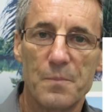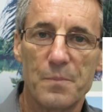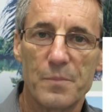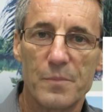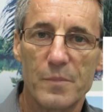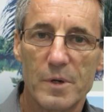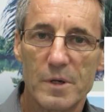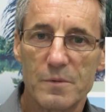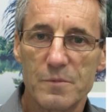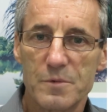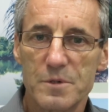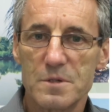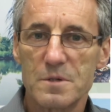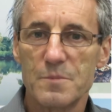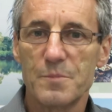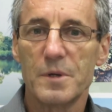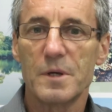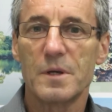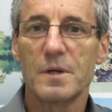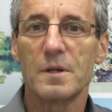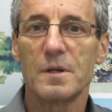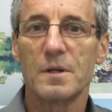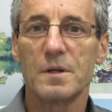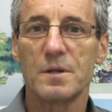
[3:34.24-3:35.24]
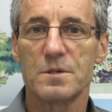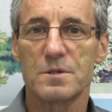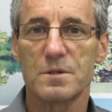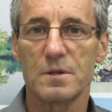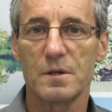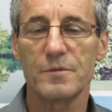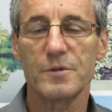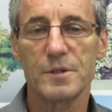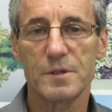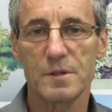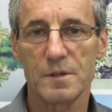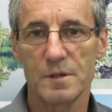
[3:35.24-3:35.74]
But it was the beginnings
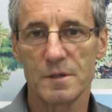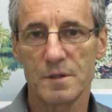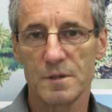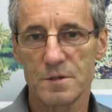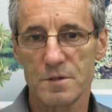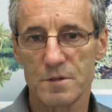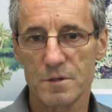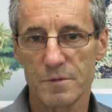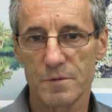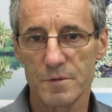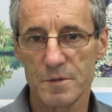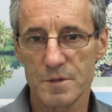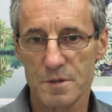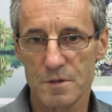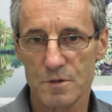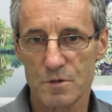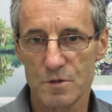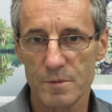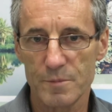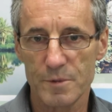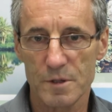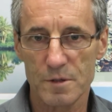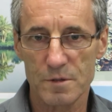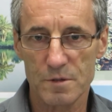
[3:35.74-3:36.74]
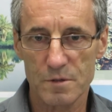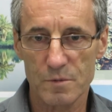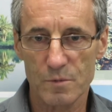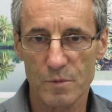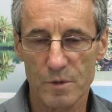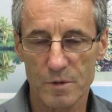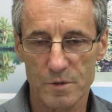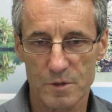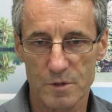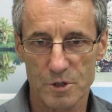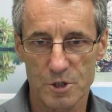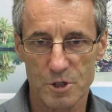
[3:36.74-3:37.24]
of it, and it's always attributed to
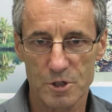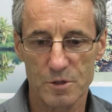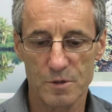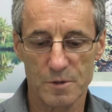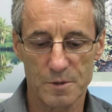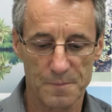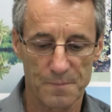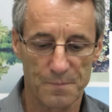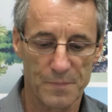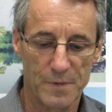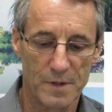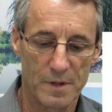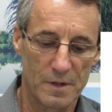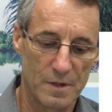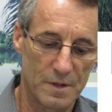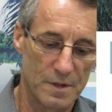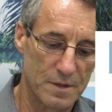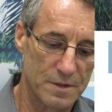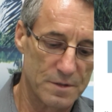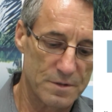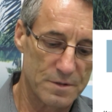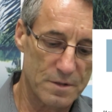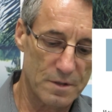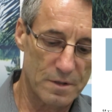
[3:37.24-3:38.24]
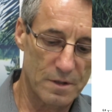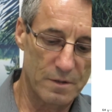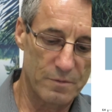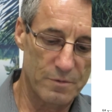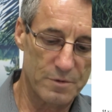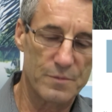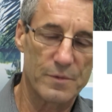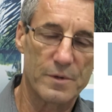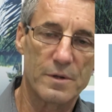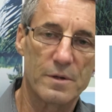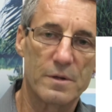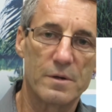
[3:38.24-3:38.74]
Walter Shewhart. So he
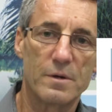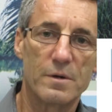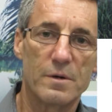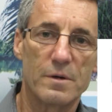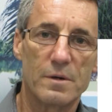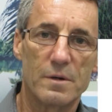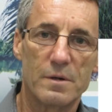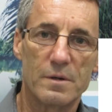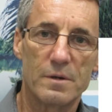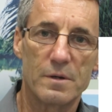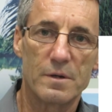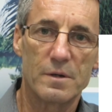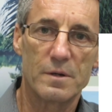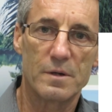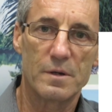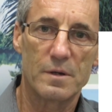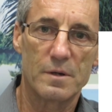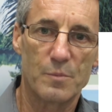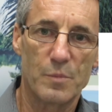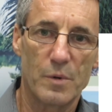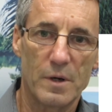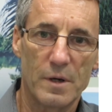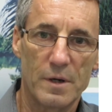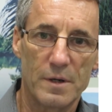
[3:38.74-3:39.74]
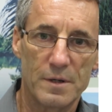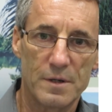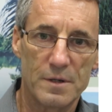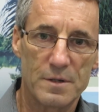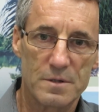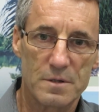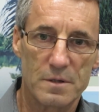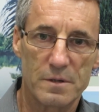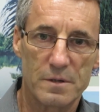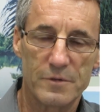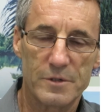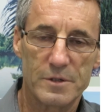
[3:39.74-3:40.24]
was one of the early
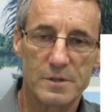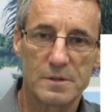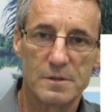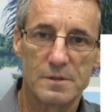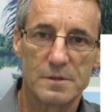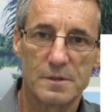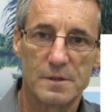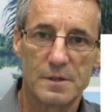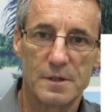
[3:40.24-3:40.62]
pioneers of it,